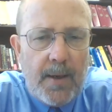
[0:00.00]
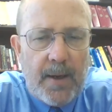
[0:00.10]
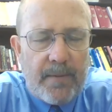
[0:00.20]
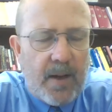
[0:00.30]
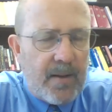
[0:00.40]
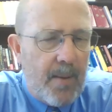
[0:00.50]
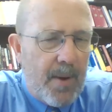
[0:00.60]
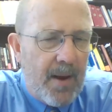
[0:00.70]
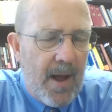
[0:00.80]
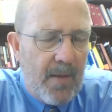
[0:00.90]
And I've talked
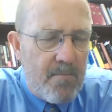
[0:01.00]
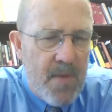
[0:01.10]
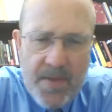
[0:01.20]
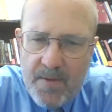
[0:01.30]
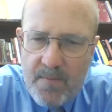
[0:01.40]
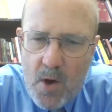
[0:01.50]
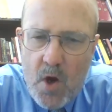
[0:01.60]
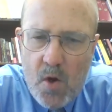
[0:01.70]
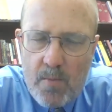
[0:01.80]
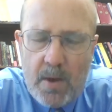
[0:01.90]
about how the myth of
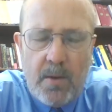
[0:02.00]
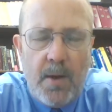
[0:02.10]
Rome